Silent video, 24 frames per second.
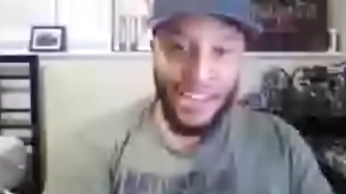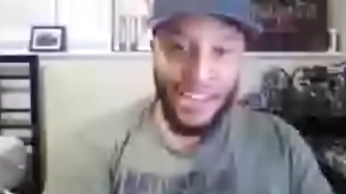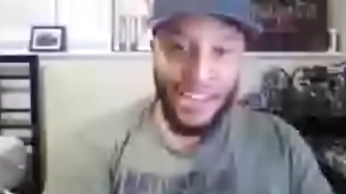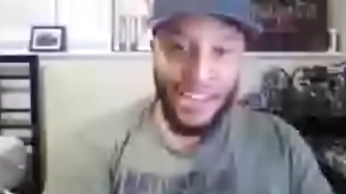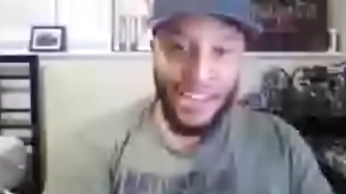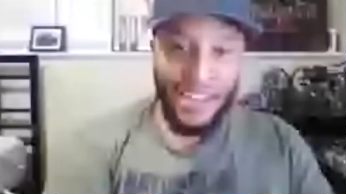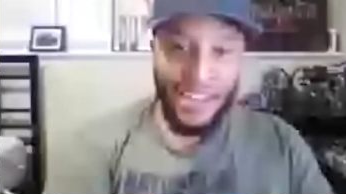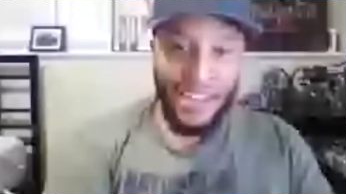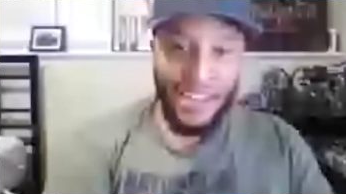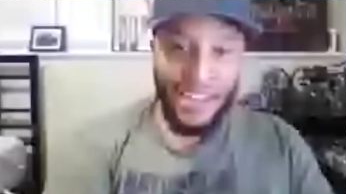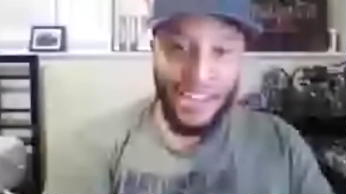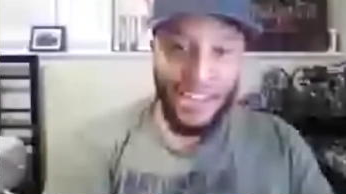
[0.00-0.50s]

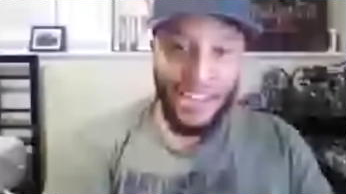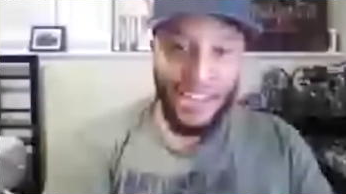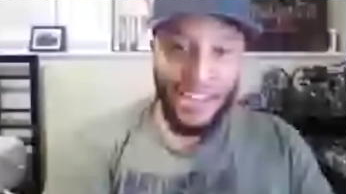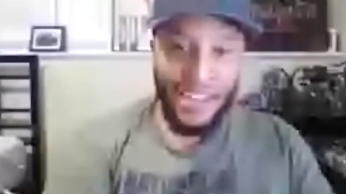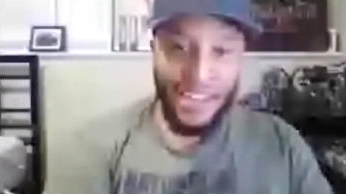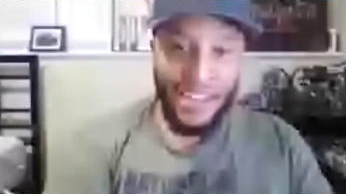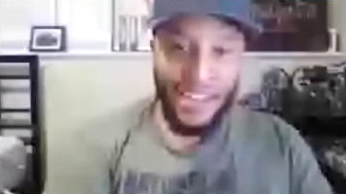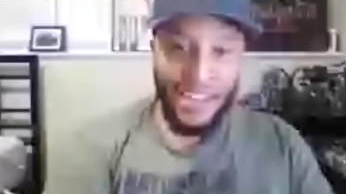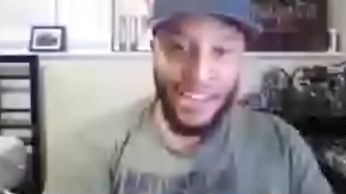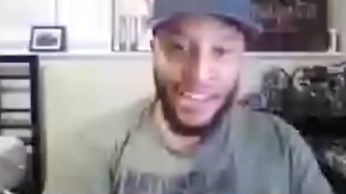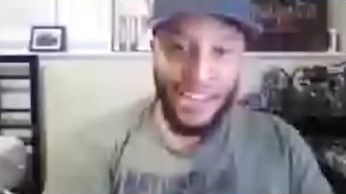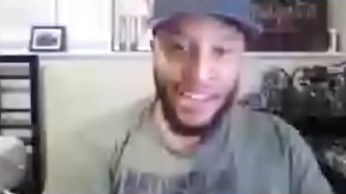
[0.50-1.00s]
Michael
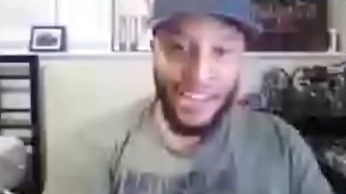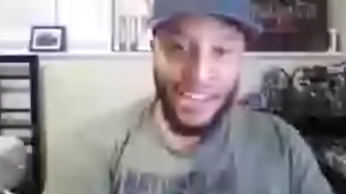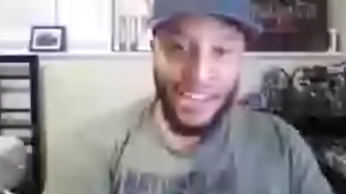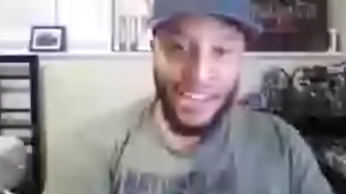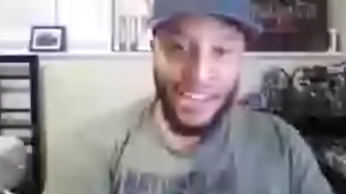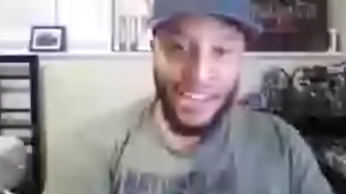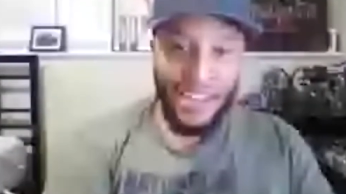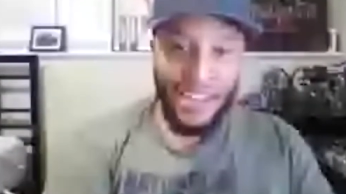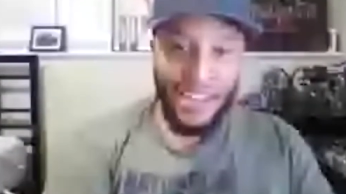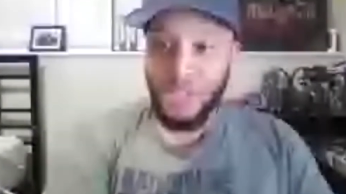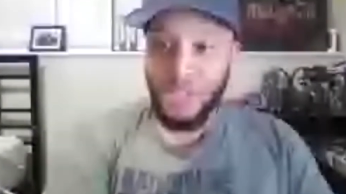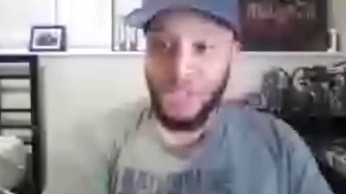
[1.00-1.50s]
Jordan
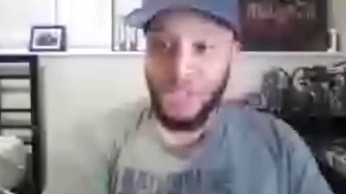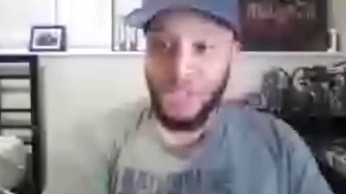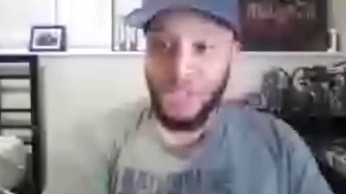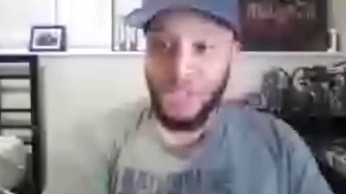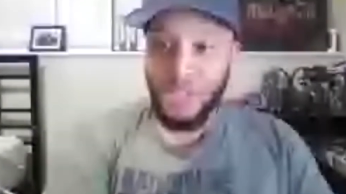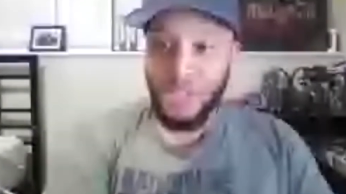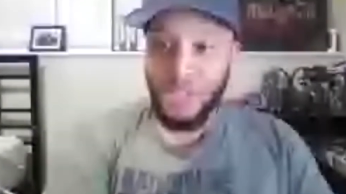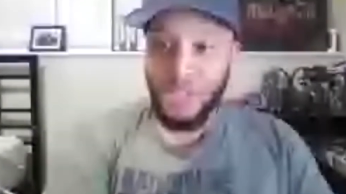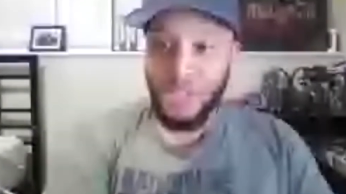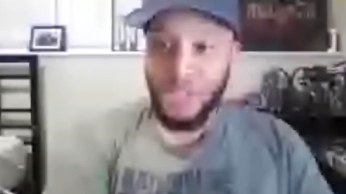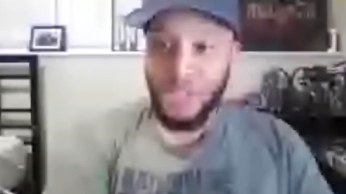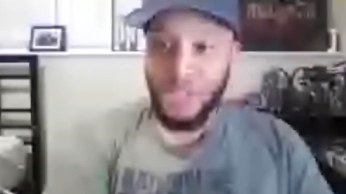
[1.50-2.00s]
was the
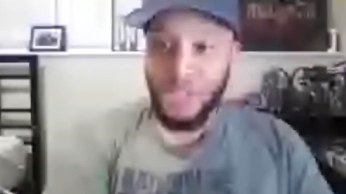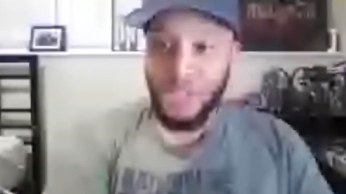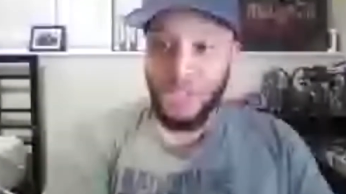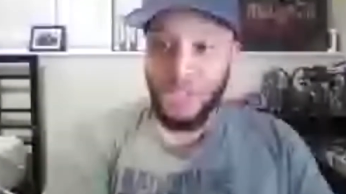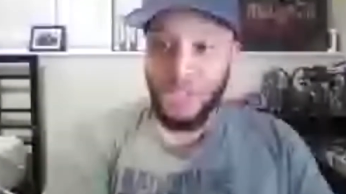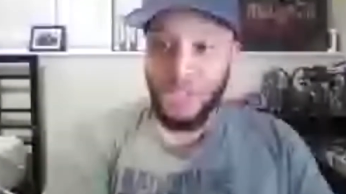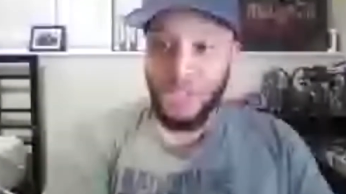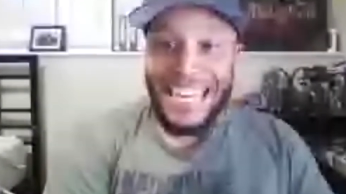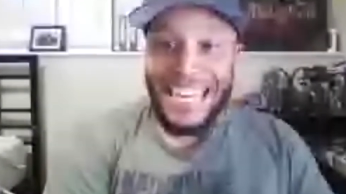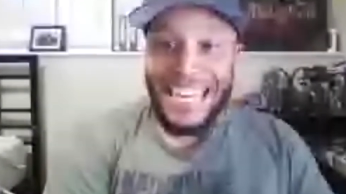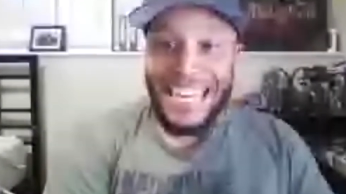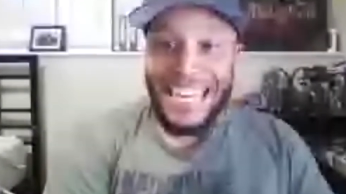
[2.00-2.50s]
GOAT
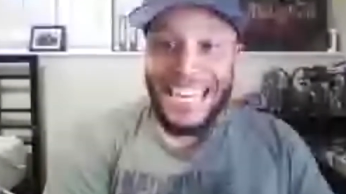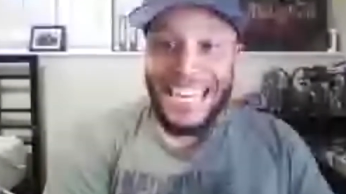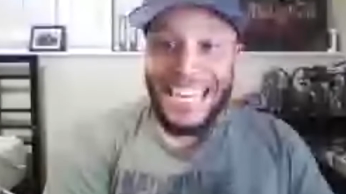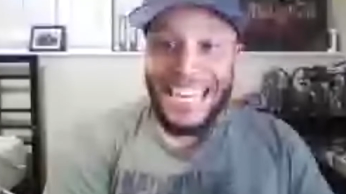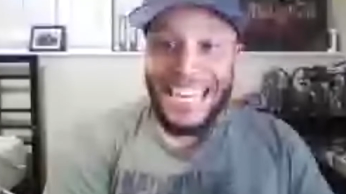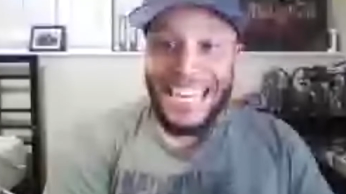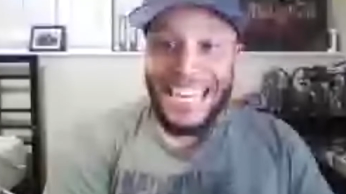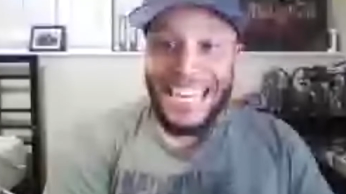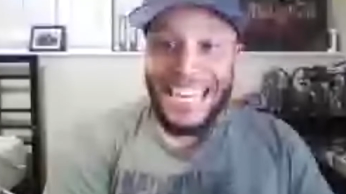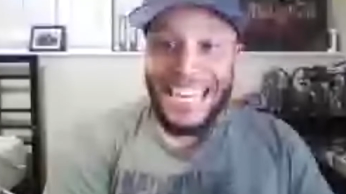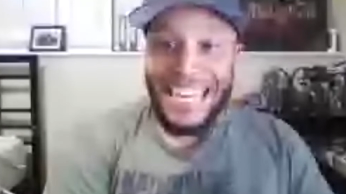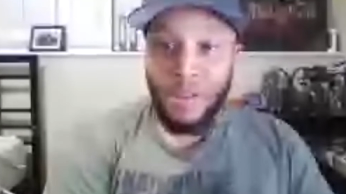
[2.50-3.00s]
in
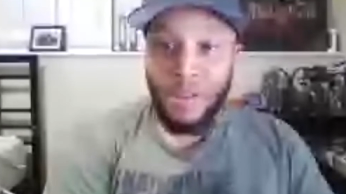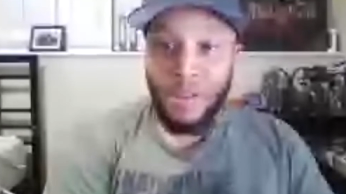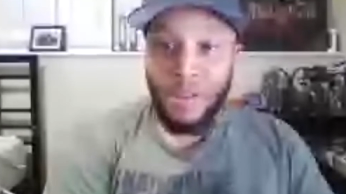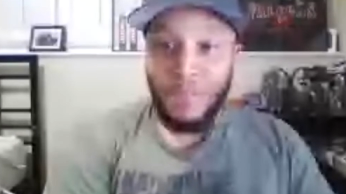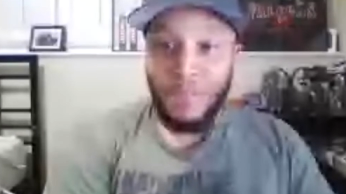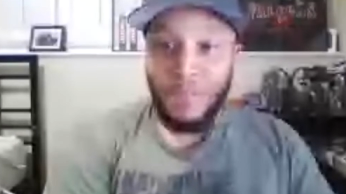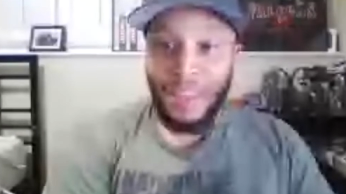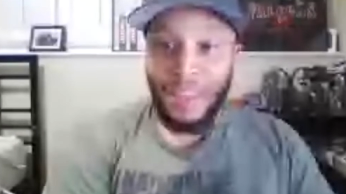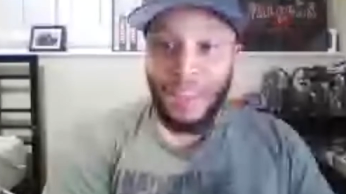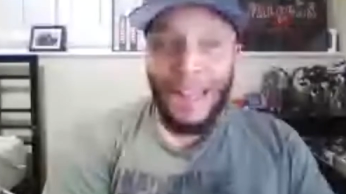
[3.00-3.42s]
88, bro.